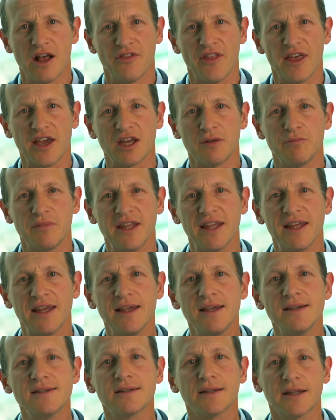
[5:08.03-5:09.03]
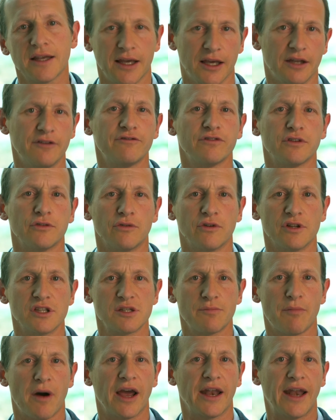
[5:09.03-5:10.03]
they can be easily
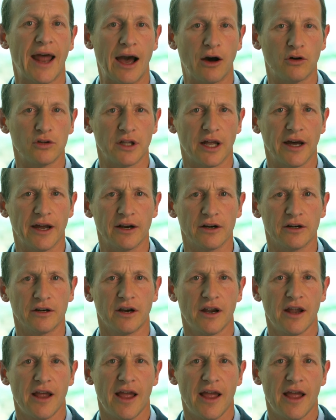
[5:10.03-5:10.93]
influenced by an outlier.